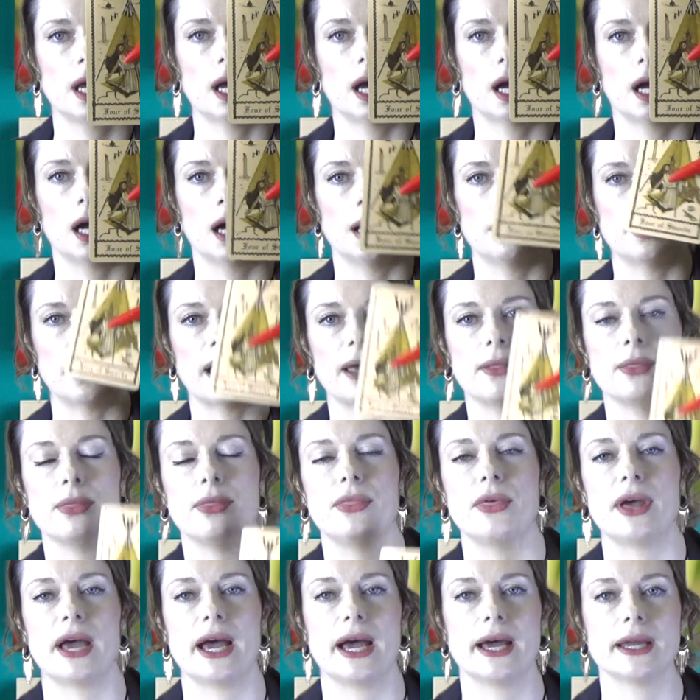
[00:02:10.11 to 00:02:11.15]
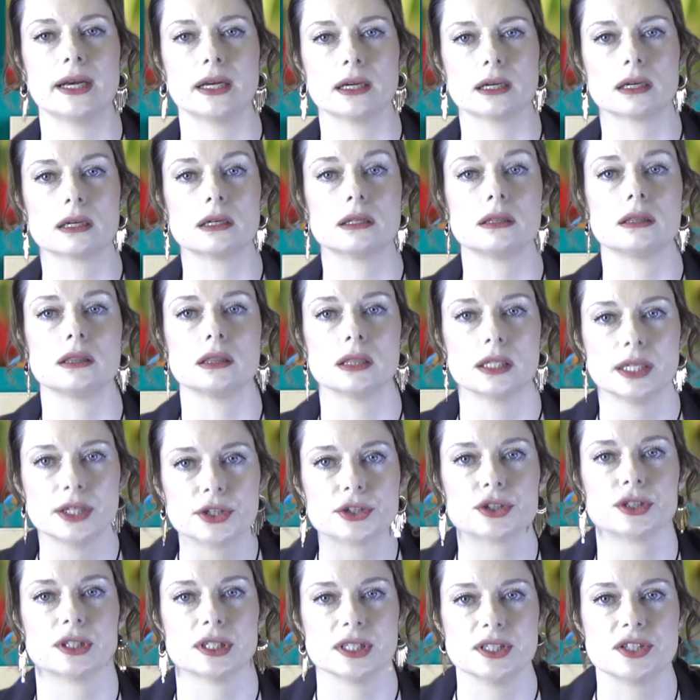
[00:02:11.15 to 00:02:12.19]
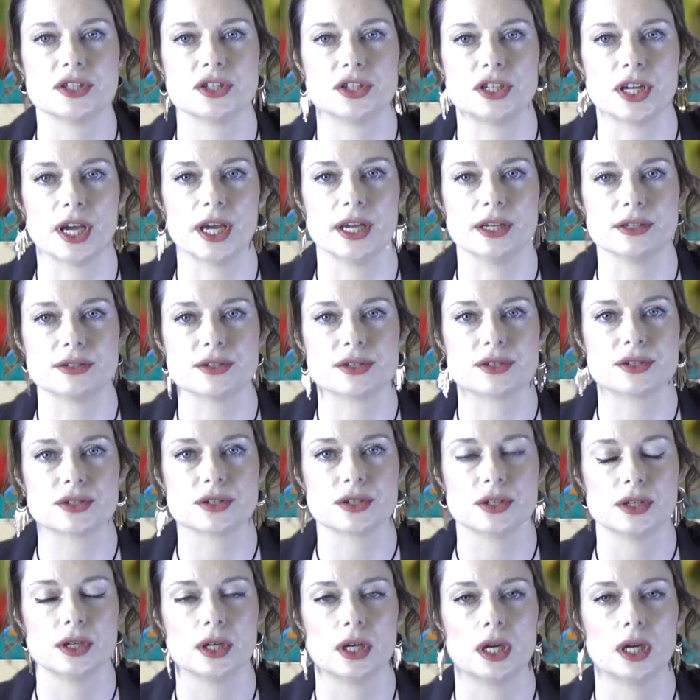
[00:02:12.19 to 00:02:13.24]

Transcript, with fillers: Uh, and that clearly states